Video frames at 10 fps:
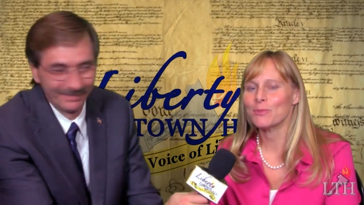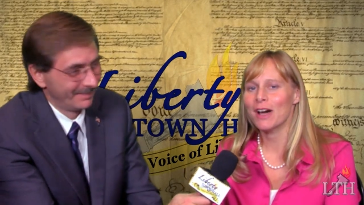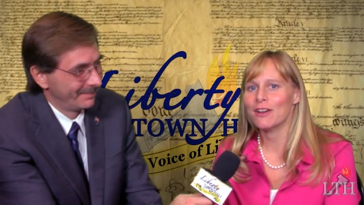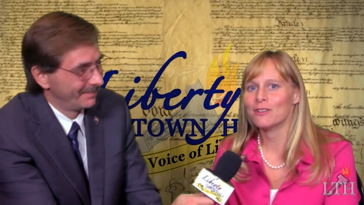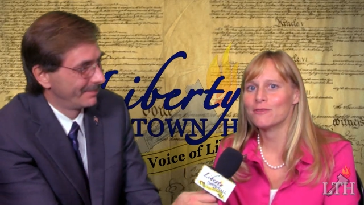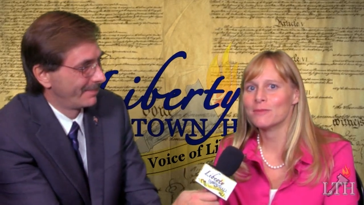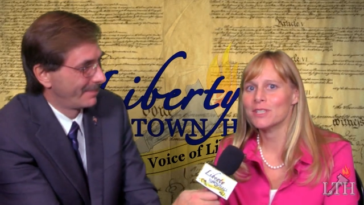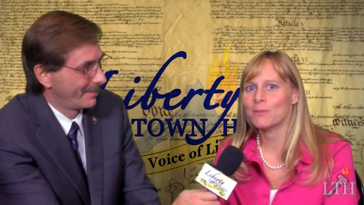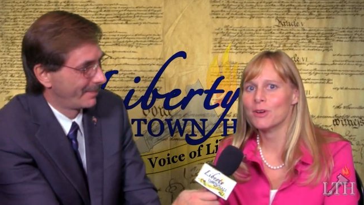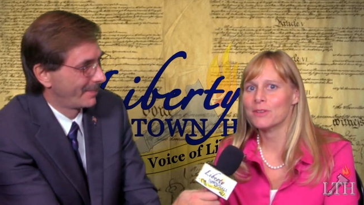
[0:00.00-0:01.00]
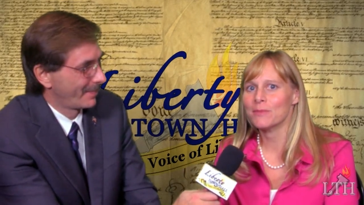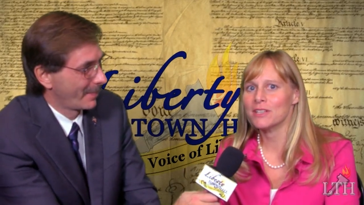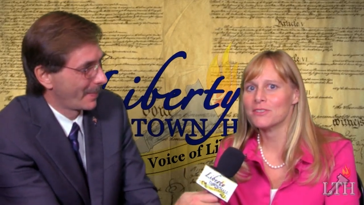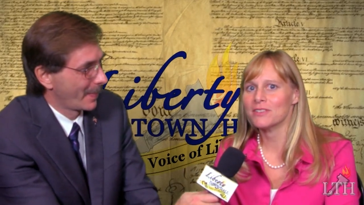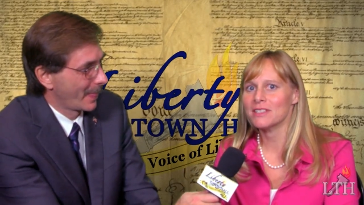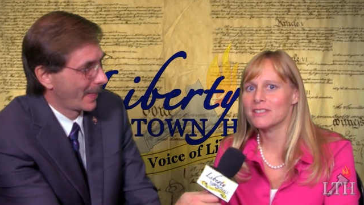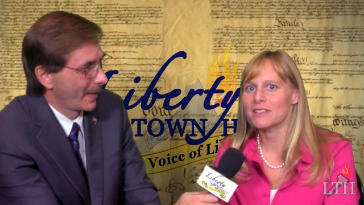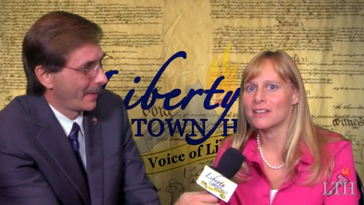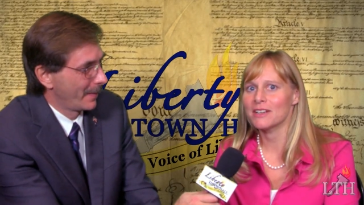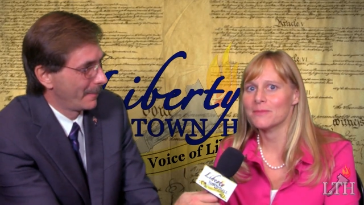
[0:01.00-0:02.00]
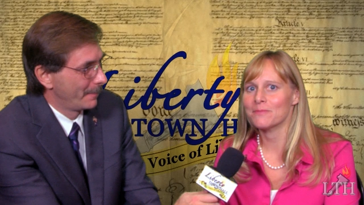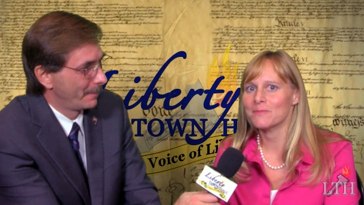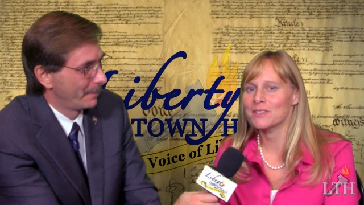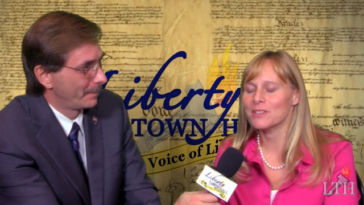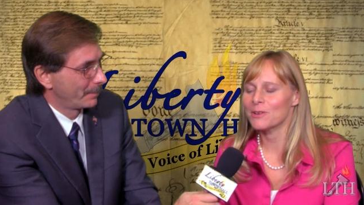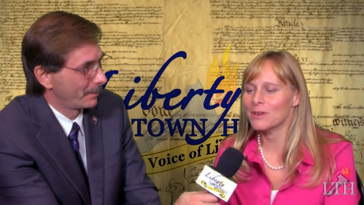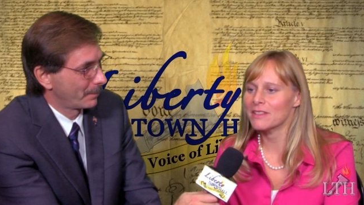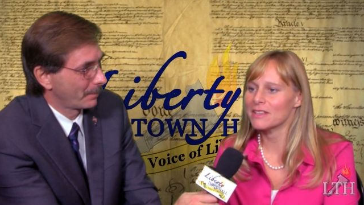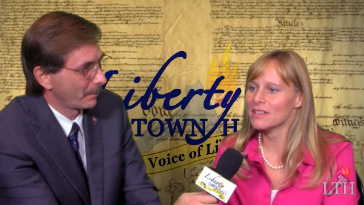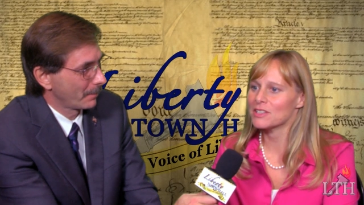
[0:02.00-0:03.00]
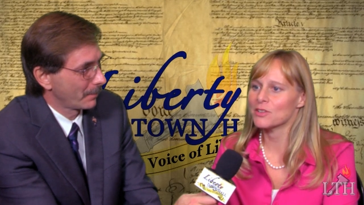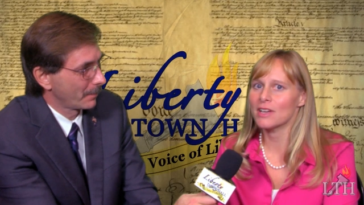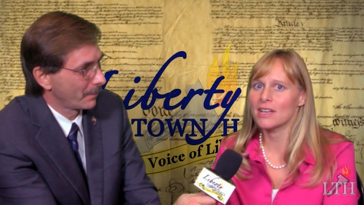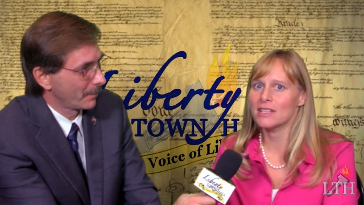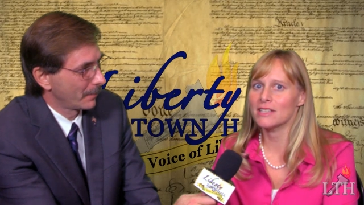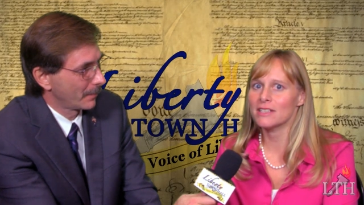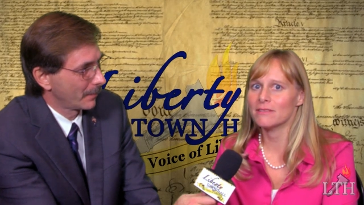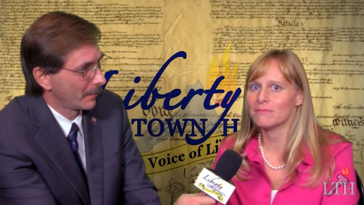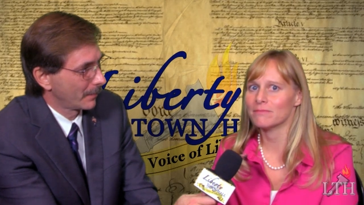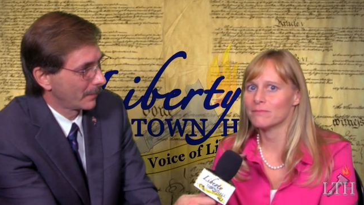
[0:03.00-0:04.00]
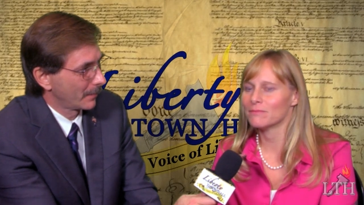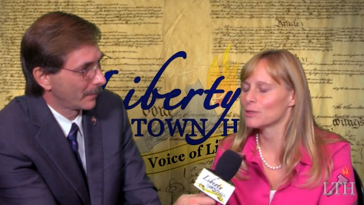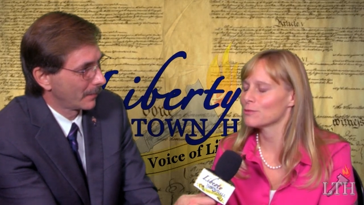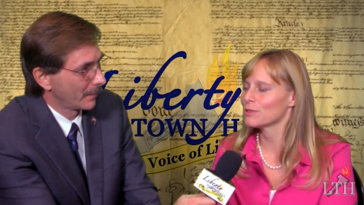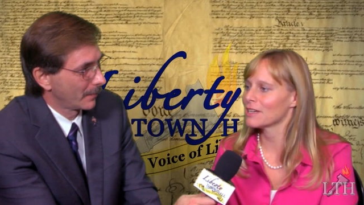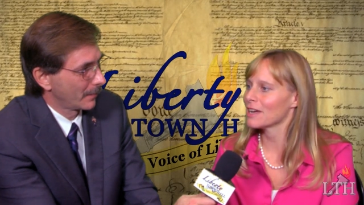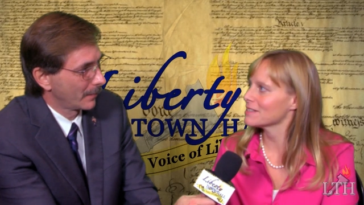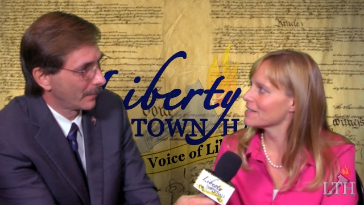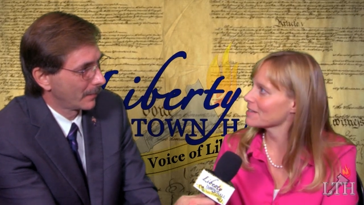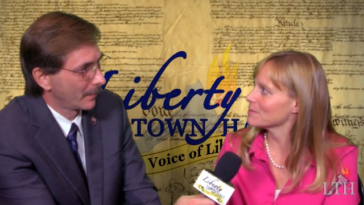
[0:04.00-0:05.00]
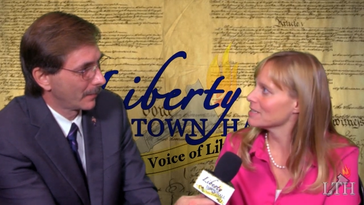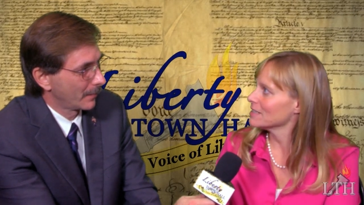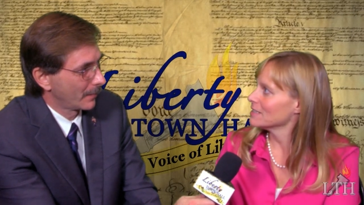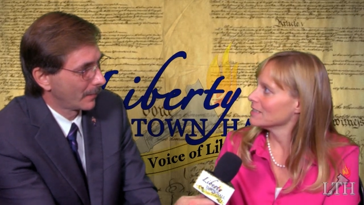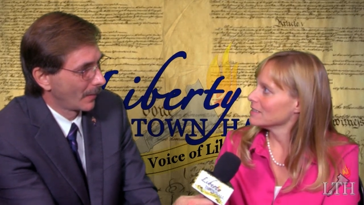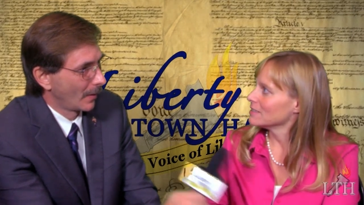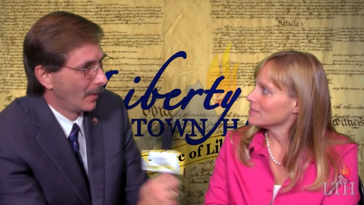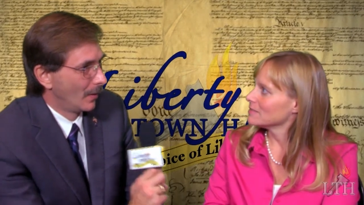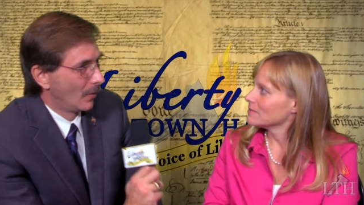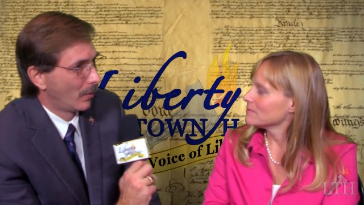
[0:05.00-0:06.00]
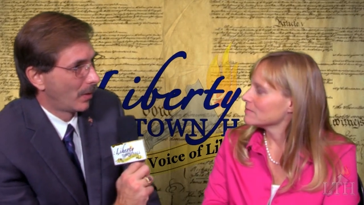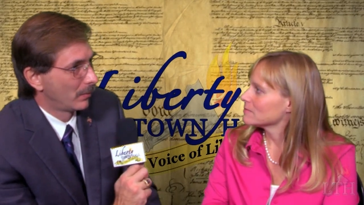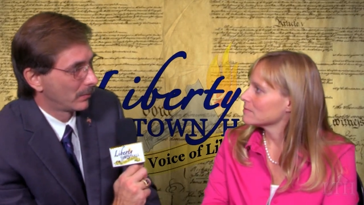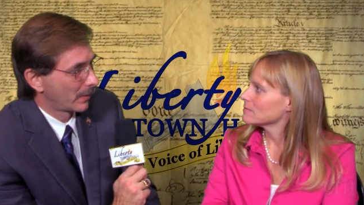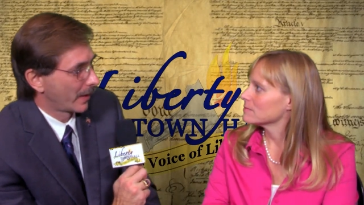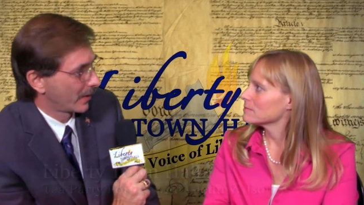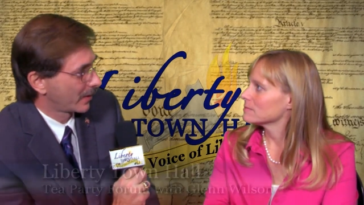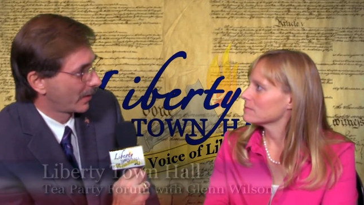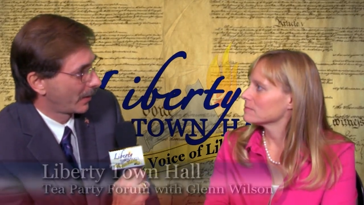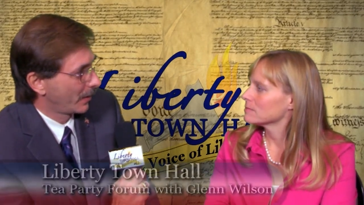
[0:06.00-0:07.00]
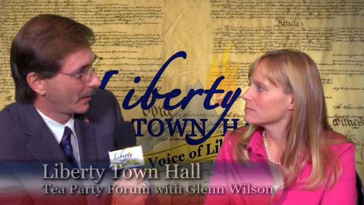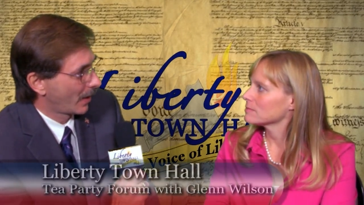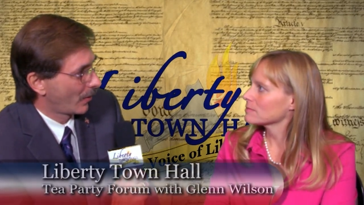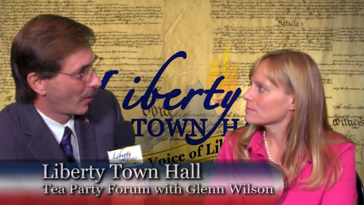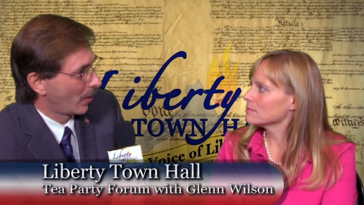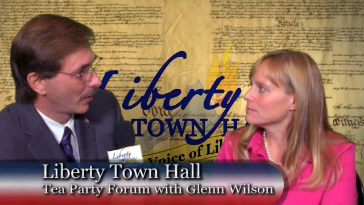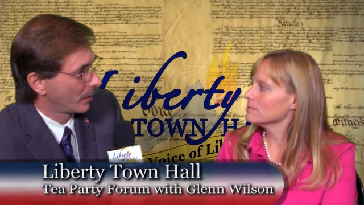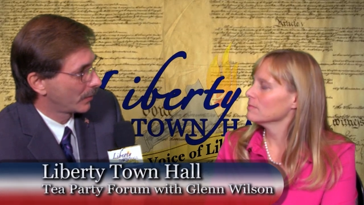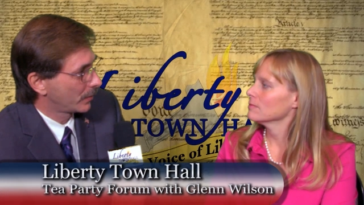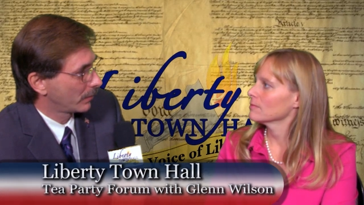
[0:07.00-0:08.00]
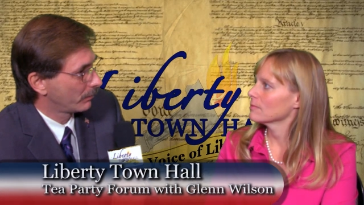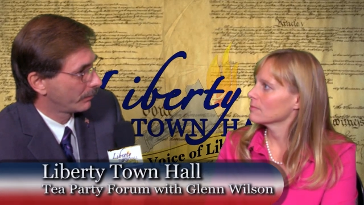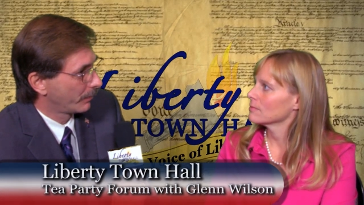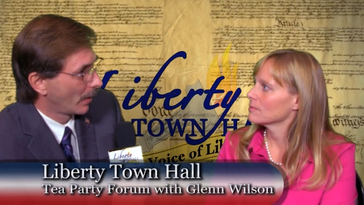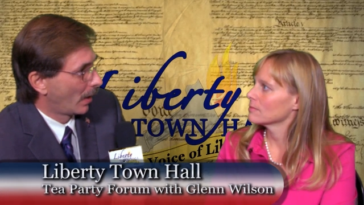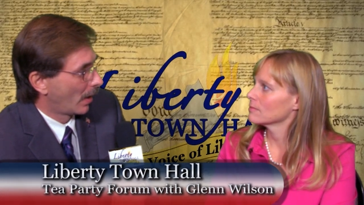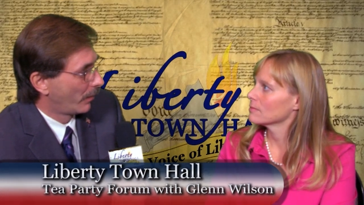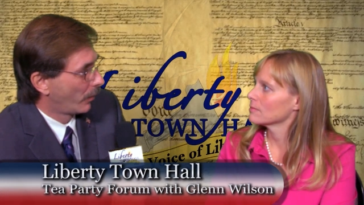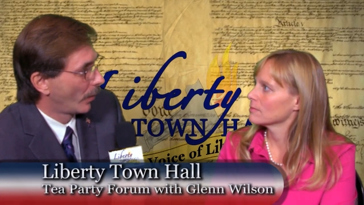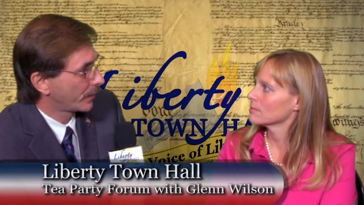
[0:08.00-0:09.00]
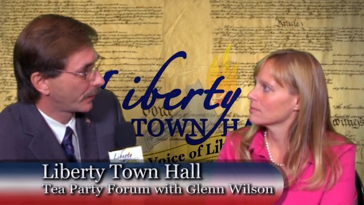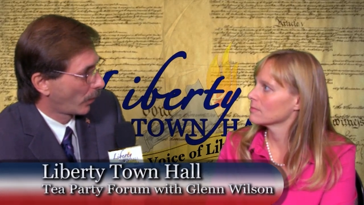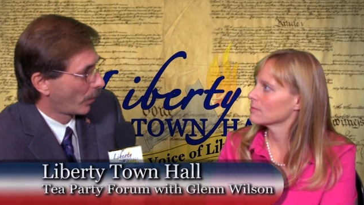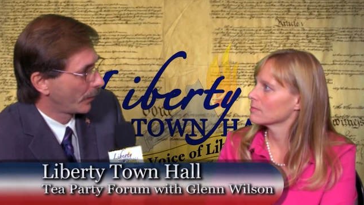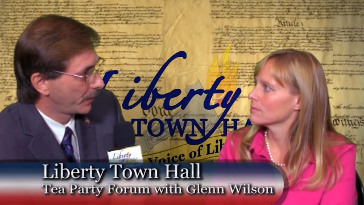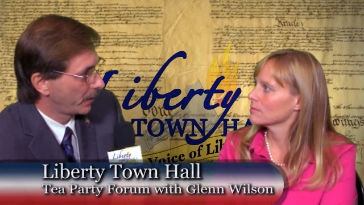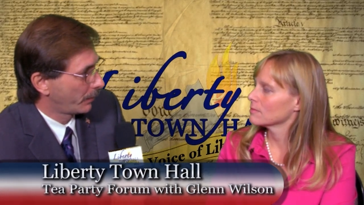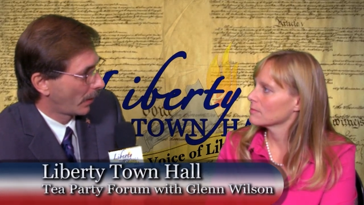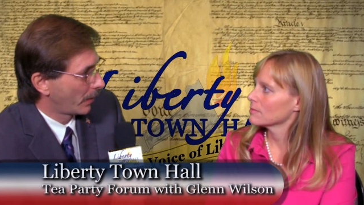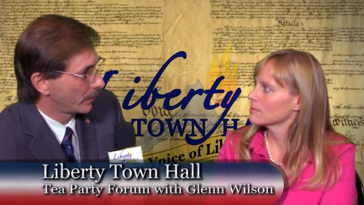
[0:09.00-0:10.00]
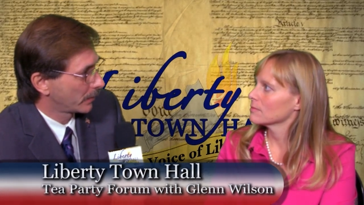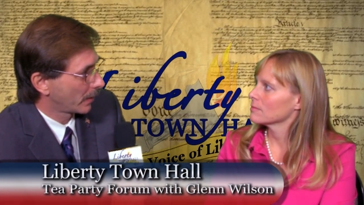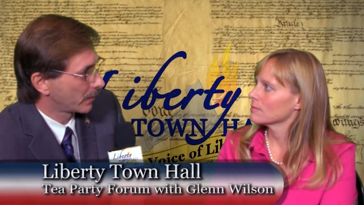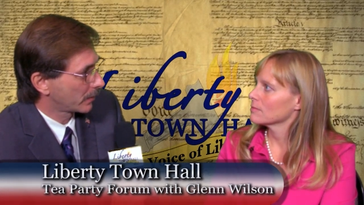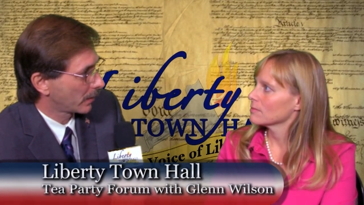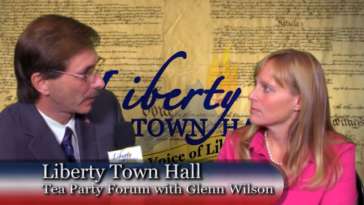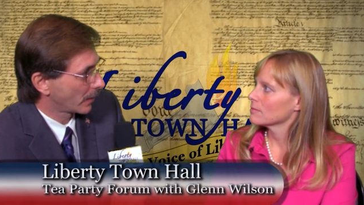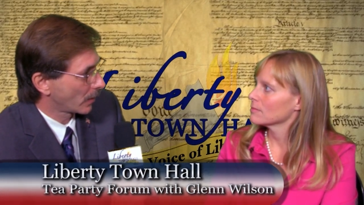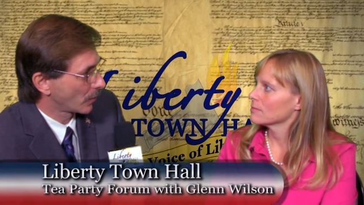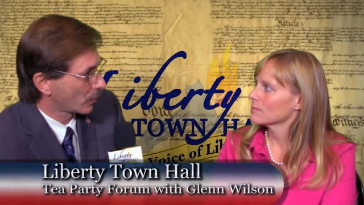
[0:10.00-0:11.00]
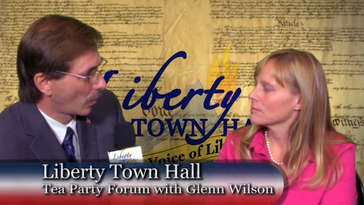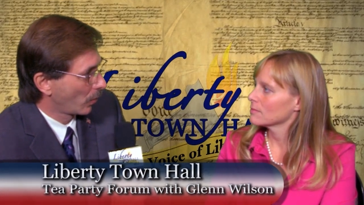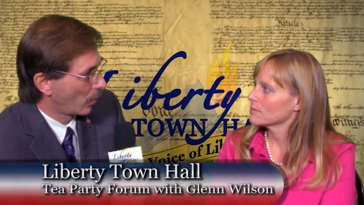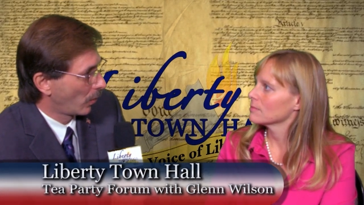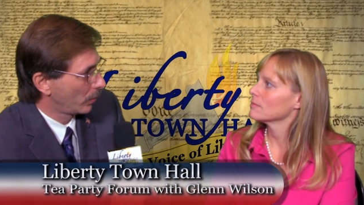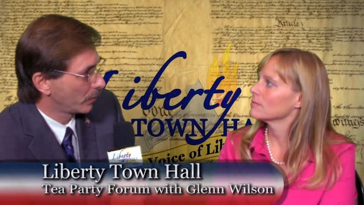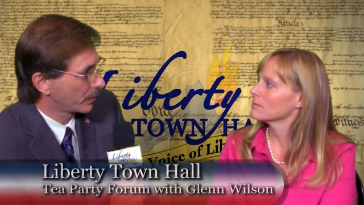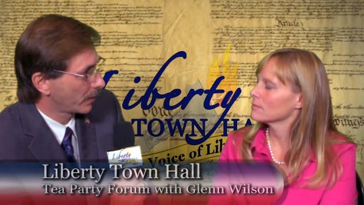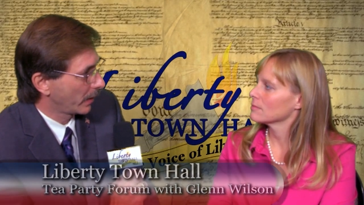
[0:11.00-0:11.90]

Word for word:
Speaker 1: Potter from Tea Party Patriots. Um, so I think that's a great idea, and they're free to contact me.
Speaker 2: Well, like I said, Liberty Town Hall is a voice for the Tea Parties. That's that's our sole goal is to